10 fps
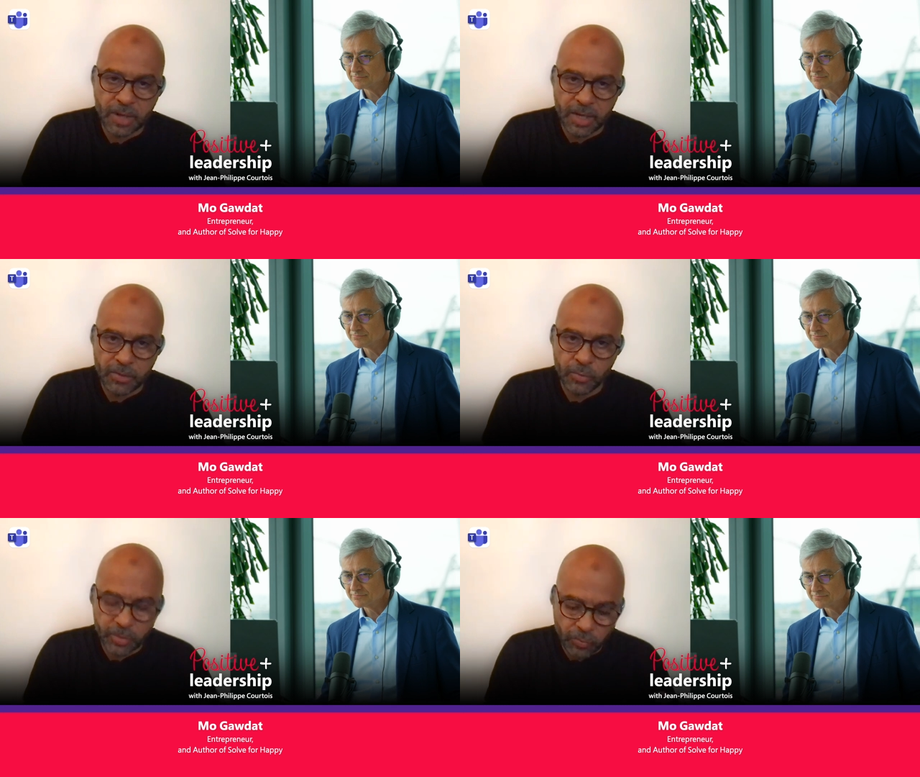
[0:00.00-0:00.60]
Speaker 1: die.
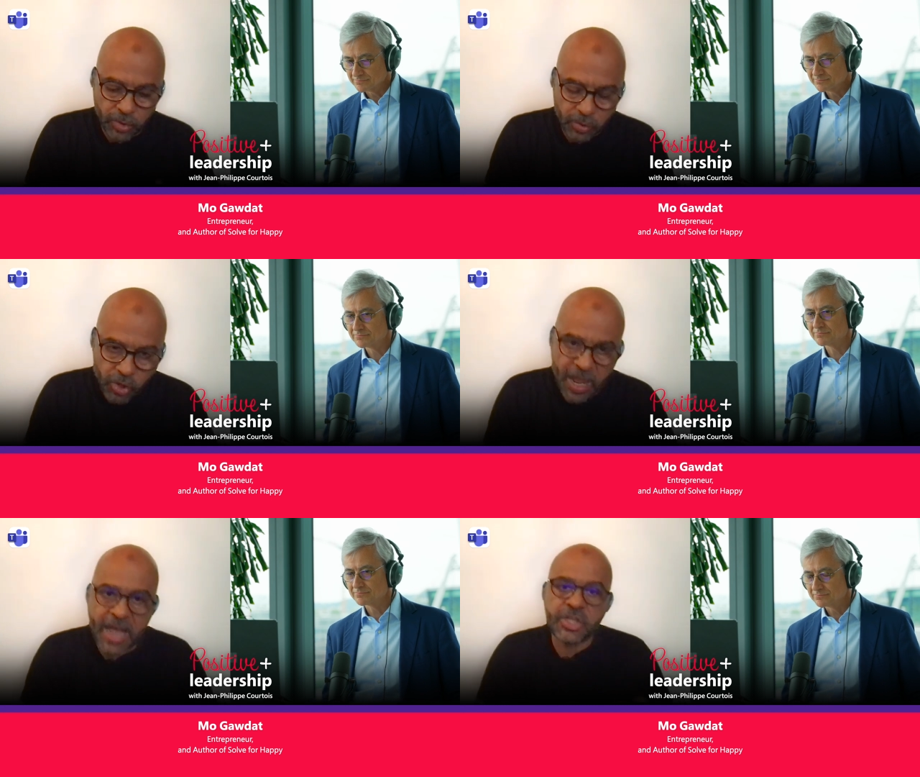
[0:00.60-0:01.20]
We're, we're
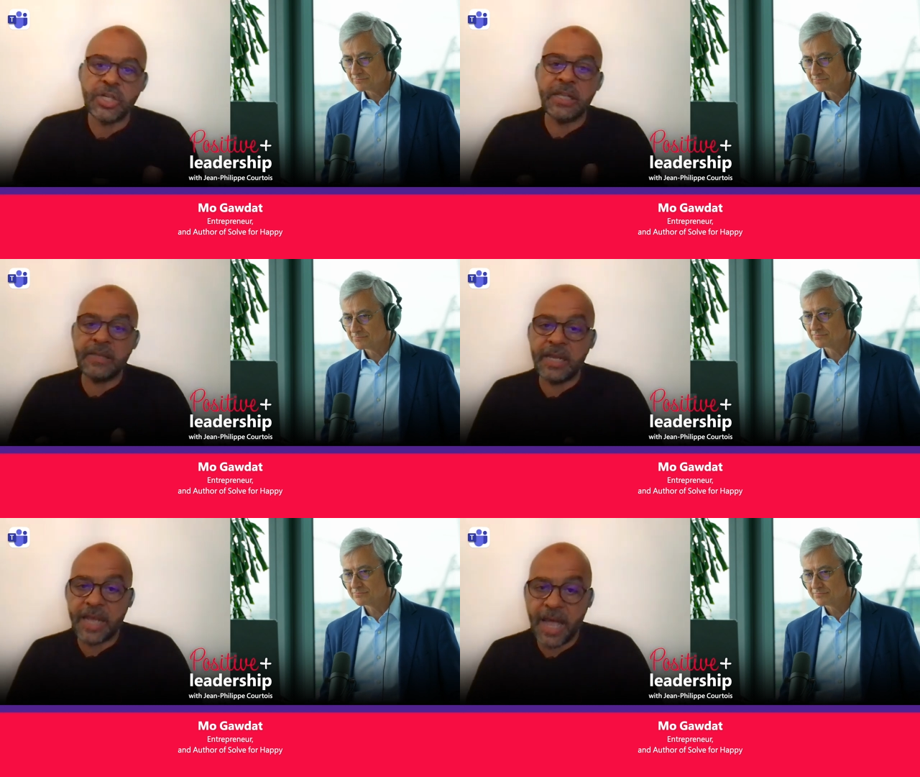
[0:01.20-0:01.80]
going to actually
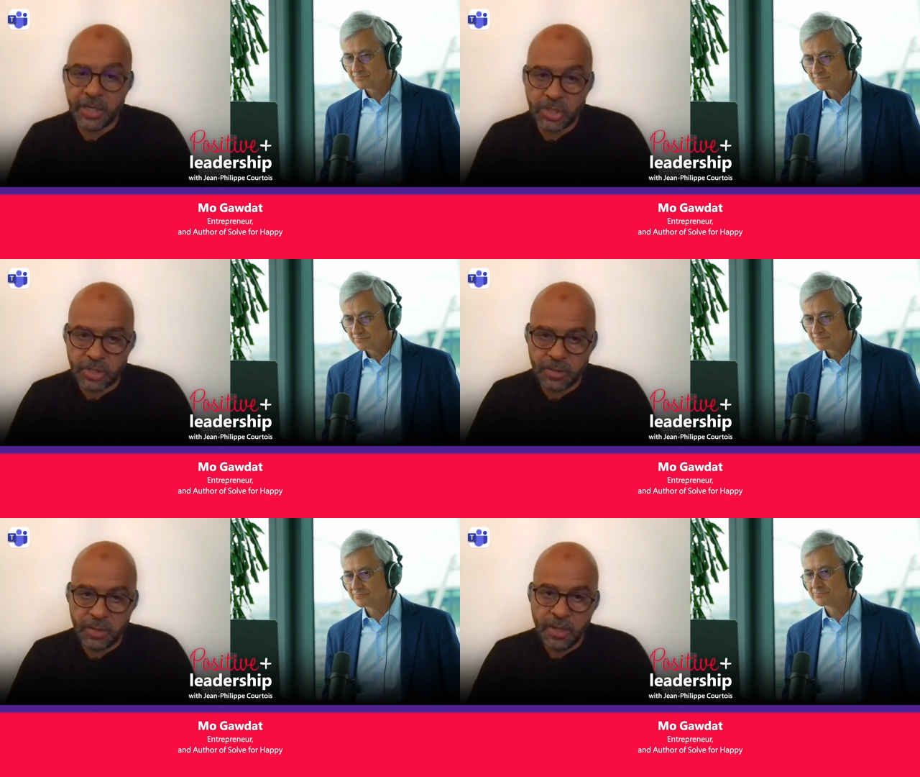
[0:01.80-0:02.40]
take
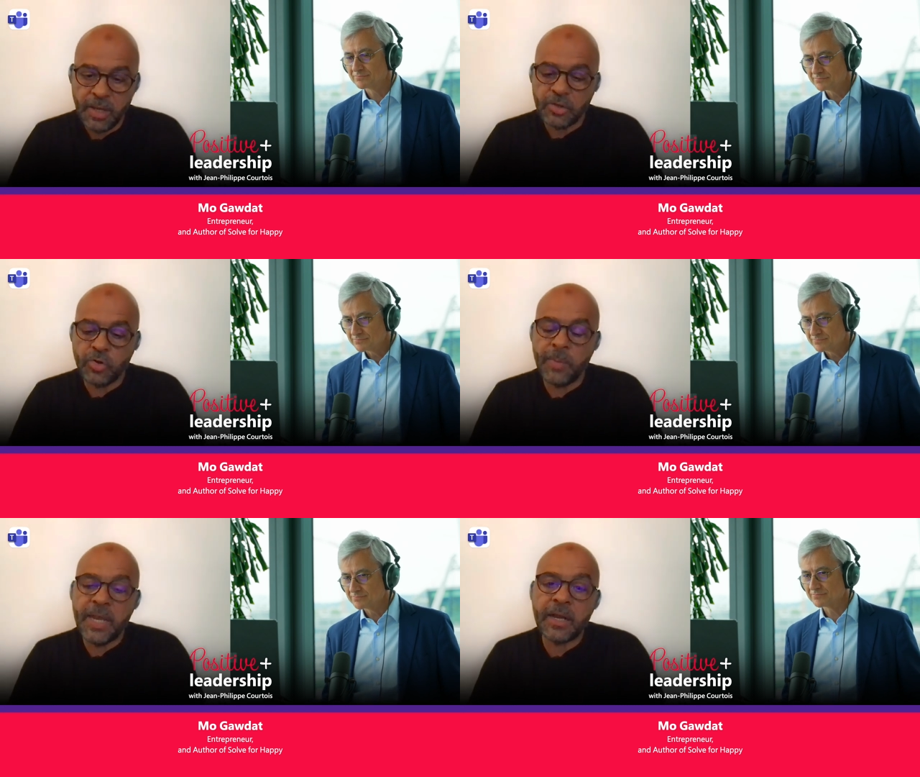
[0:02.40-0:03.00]
action
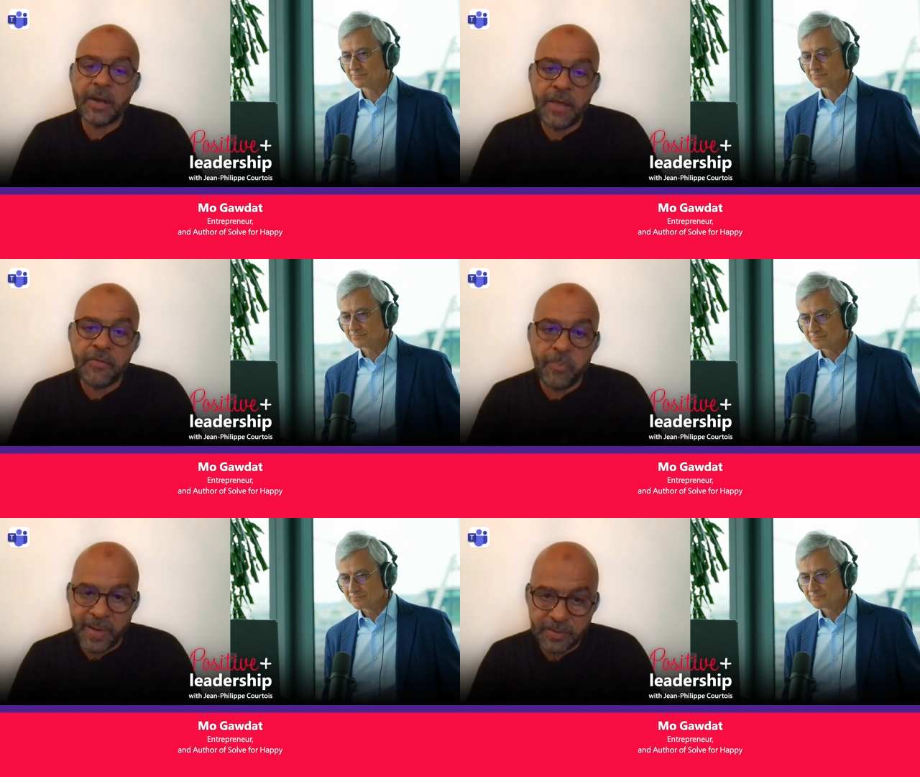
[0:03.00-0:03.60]
to make
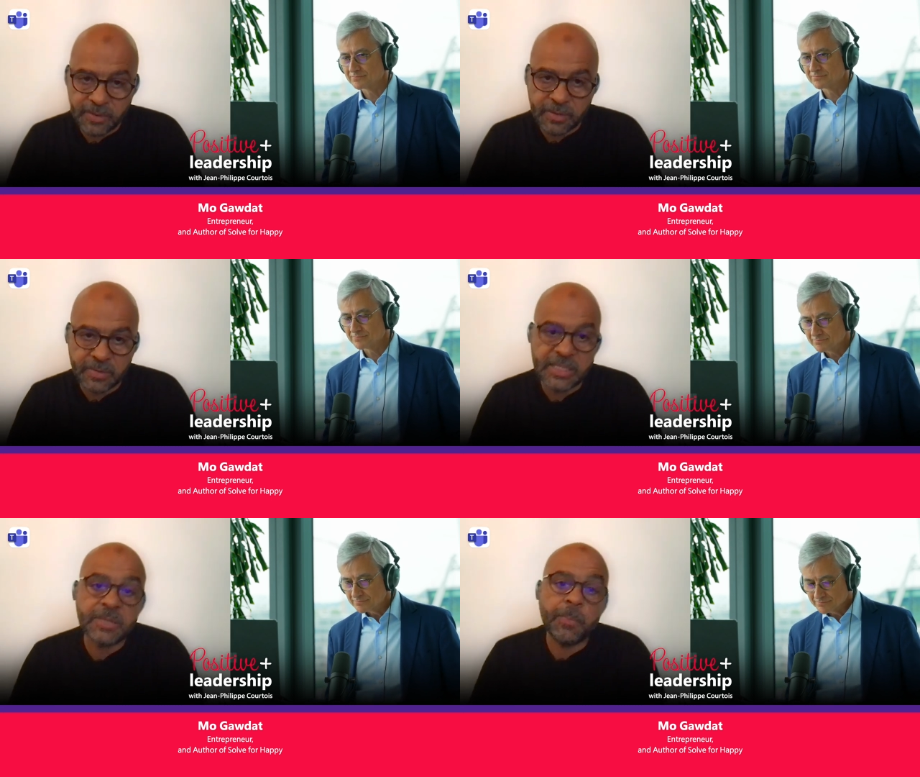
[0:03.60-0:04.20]
life better
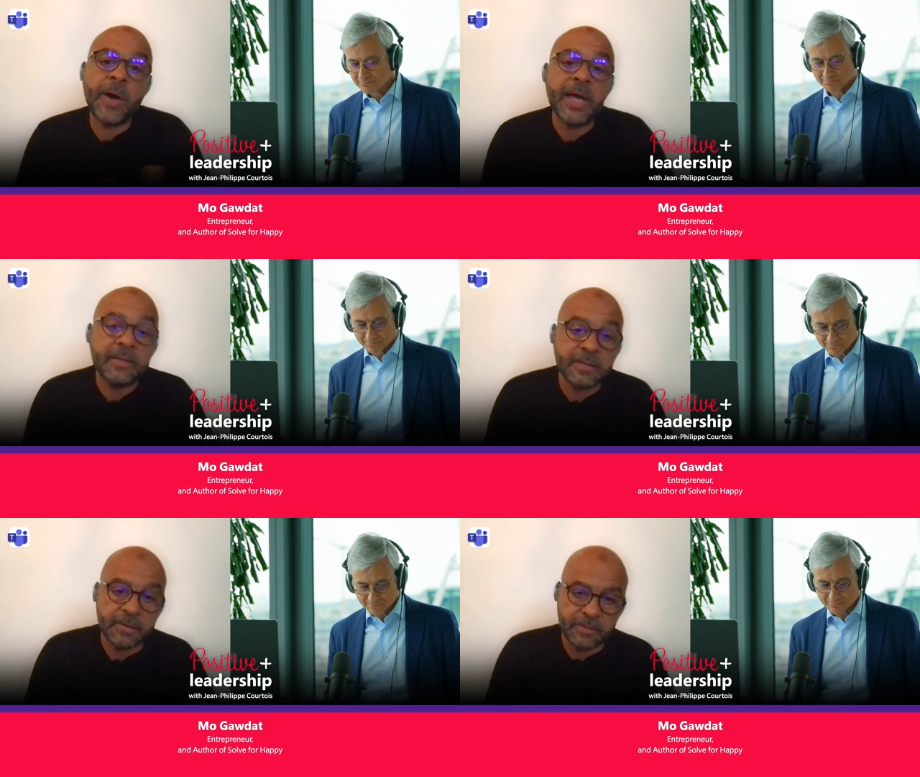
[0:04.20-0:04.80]

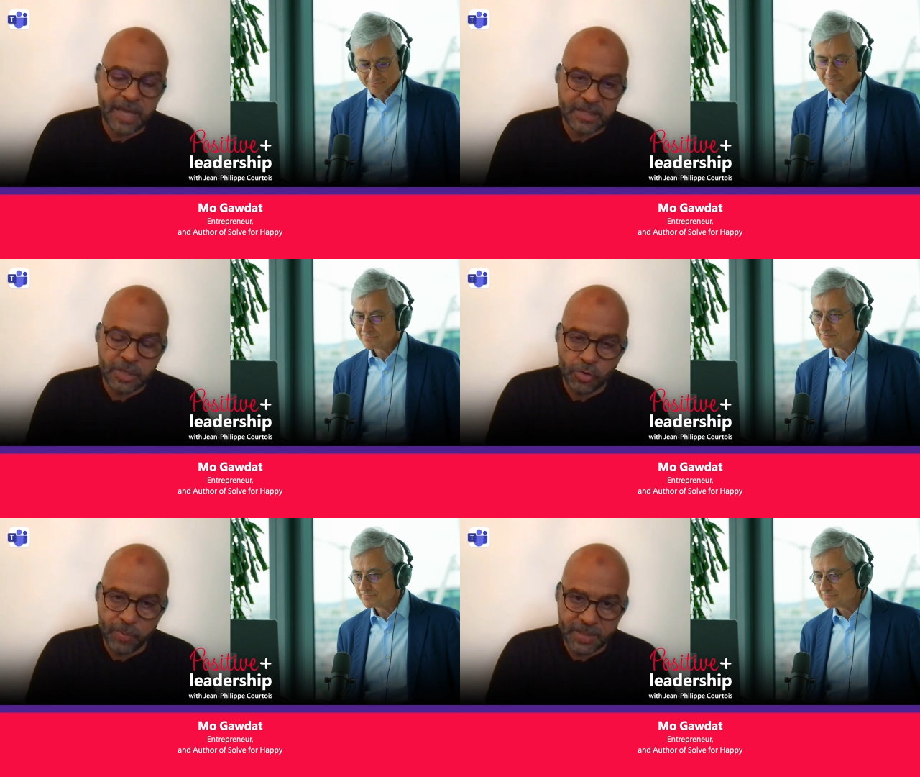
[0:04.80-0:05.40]
despite
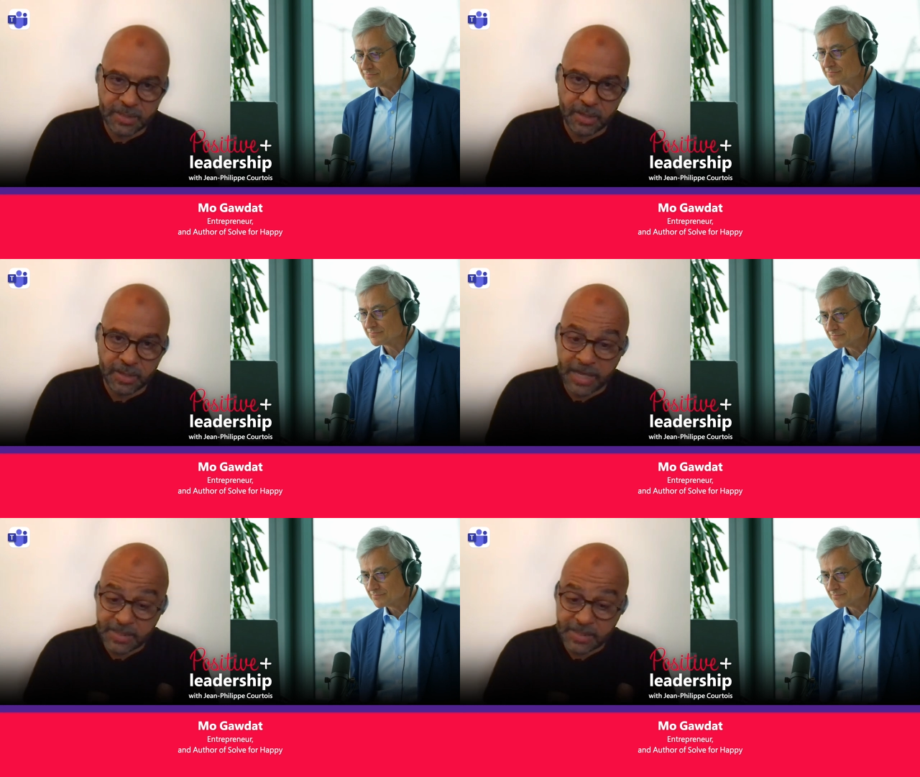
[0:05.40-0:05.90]
that new baseline.